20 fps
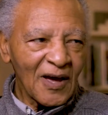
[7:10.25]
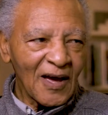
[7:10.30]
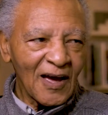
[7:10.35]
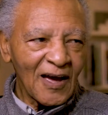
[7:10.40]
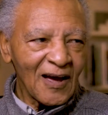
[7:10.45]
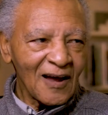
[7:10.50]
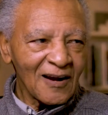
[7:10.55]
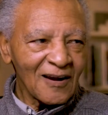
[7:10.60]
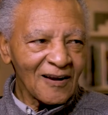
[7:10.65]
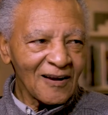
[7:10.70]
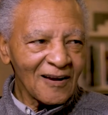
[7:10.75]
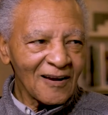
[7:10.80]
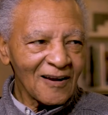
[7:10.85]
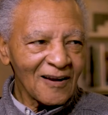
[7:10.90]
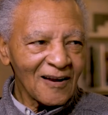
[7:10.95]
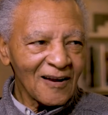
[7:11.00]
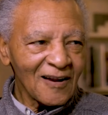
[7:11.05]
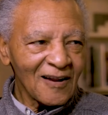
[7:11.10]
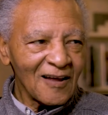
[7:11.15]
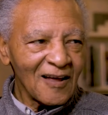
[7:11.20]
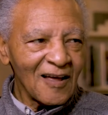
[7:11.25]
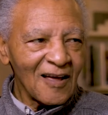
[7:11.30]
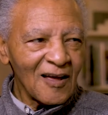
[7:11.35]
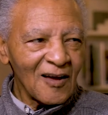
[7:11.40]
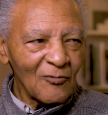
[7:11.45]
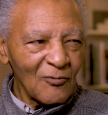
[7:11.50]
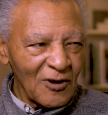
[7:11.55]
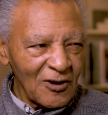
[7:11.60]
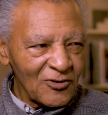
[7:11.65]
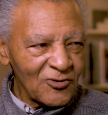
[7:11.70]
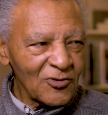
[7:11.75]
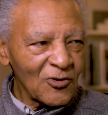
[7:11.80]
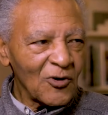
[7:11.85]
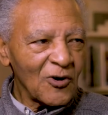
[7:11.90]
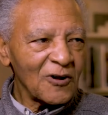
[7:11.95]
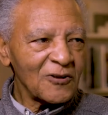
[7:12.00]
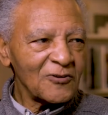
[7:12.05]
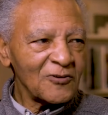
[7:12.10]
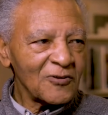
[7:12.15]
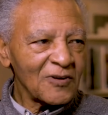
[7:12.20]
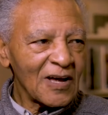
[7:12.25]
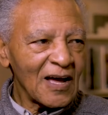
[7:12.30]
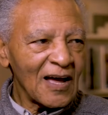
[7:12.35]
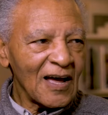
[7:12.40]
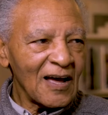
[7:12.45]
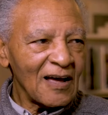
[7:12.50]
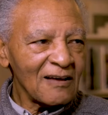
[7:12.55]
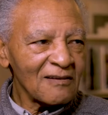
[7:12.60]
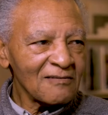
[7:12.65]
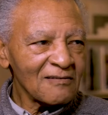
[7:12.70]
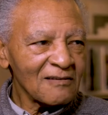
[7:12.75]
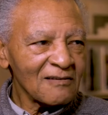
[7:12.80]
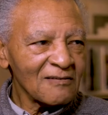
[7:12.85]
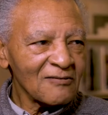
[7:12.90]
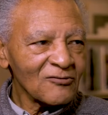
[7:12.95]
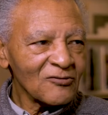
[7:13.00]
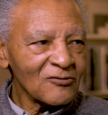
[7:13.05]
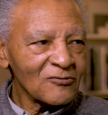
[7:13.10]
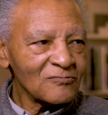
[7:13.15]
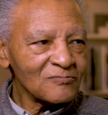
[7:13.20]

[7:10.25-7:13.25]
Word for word: bad, we'd join you guys.